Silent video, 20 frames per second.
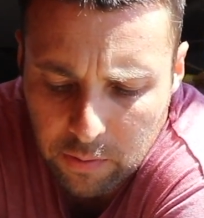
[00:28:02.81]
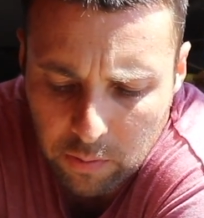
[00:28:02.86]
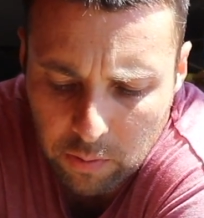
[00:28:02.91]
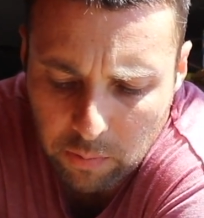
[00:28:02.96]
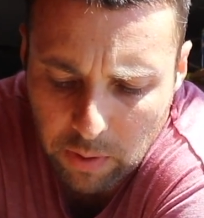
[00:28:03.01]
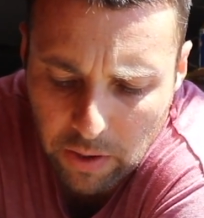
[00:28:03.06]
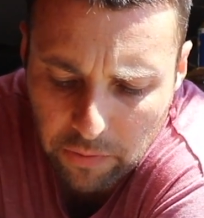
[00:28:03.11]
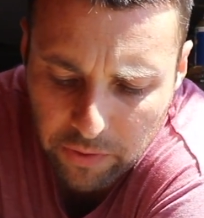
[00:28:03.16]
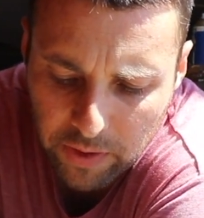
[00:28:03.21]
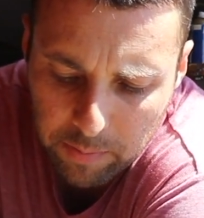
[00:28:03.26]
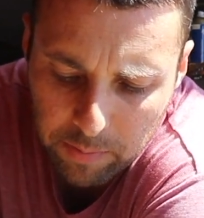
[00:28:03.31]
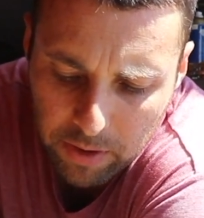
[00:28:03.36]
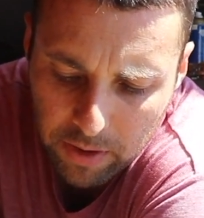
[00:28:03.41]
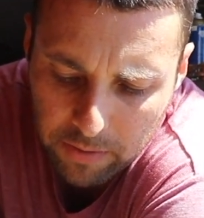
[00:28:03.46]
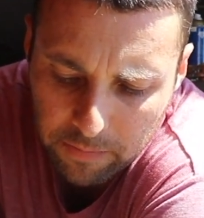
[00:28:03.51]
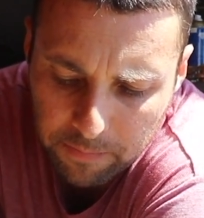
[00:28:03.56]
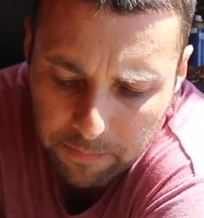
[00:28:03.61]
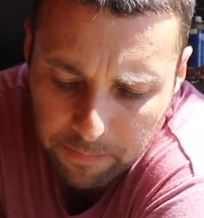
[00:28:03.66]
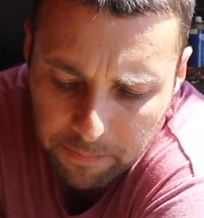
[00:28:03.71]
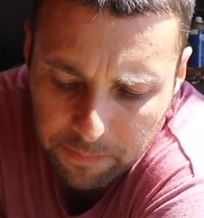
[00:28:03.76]
We'll weld them in,
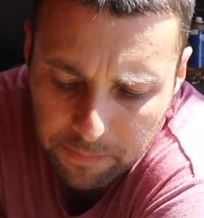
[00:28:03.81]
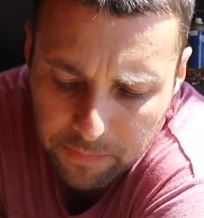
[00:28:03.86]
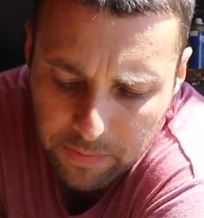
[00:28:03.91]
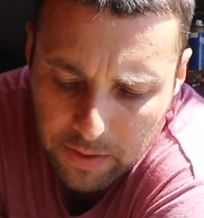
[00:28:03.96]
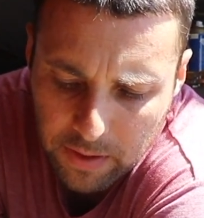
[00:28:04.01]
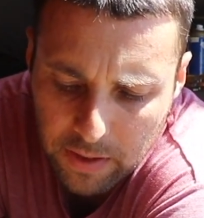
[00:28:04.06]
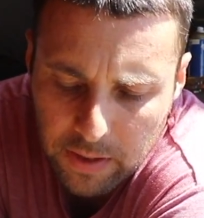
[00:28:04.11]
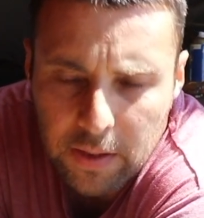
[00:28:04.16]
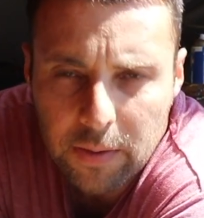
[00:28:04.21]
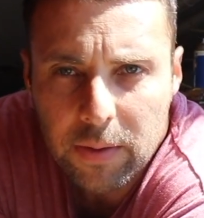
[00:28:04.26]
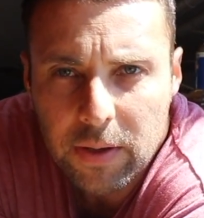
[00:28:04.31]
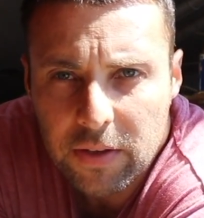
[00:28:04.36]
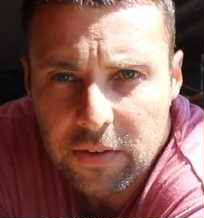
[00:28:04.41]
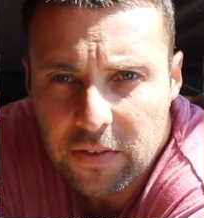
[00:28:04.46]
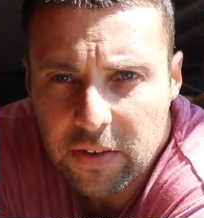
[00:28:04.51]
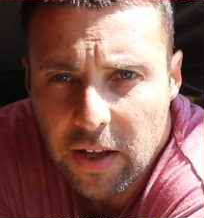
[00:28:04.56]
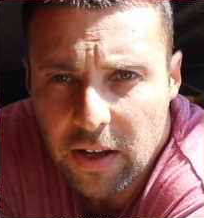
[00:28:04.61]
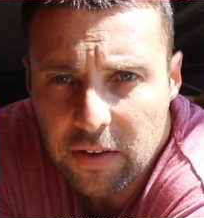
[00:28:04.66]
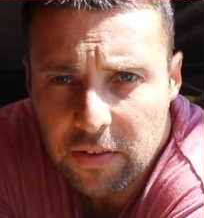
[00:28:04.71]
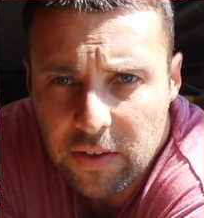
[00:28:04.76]
and then we can
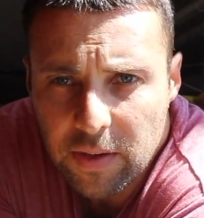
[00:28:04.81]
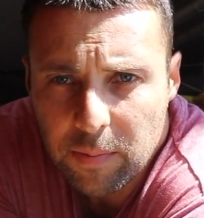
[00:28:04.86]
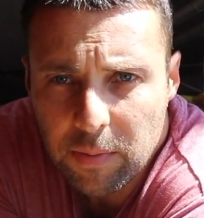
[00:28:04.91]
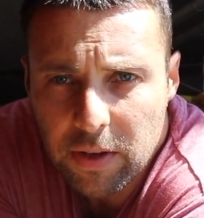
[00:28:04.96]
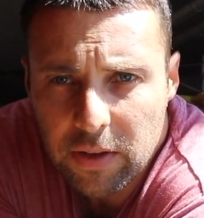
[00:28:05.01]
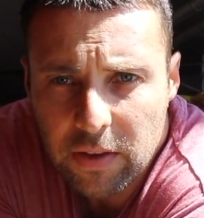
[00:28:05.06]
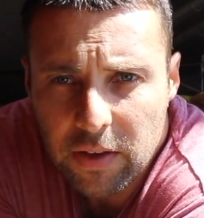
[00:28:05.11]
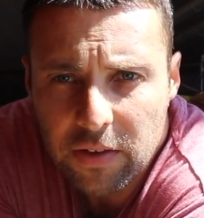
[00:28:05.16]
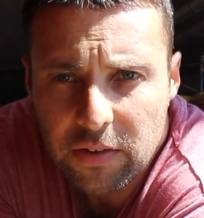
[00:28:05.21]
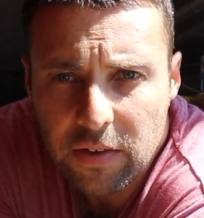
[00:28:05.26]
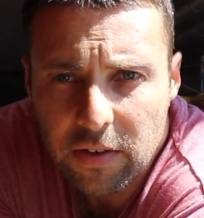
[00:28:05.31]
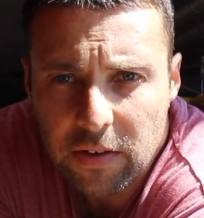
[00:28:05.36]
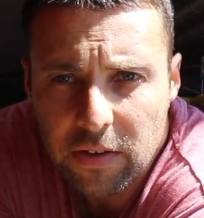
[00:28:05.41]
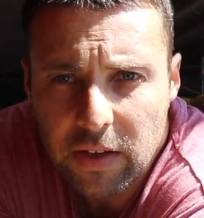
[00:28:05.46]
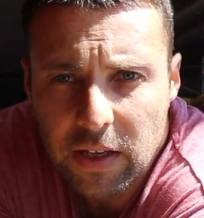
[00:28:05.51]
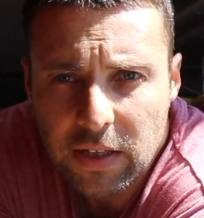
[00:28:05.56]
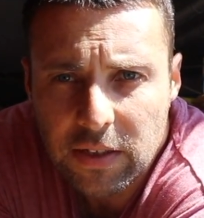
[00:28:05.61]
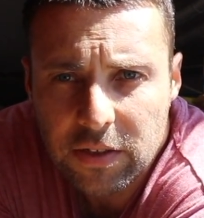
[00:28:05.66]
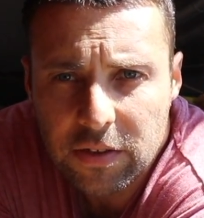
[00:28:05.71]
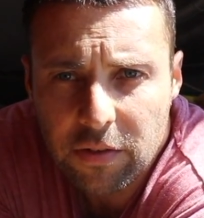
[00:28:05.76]
start assembling this into
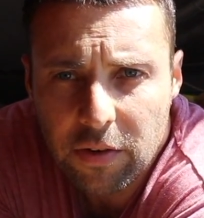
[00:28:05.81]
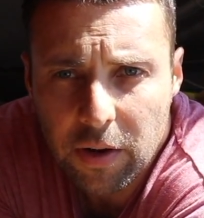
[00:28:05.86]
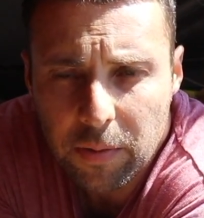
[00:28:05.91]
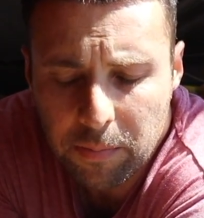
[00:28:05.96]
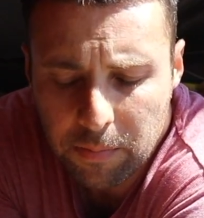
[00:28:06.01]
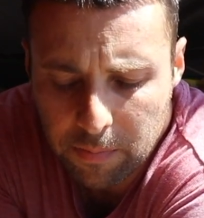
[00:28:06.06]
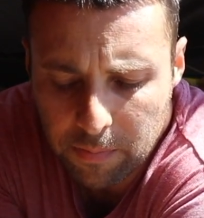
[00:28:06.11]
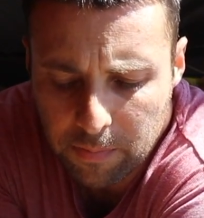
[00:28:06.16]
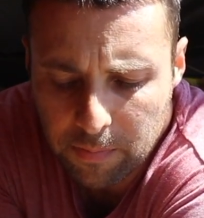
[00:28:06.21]
the engine room.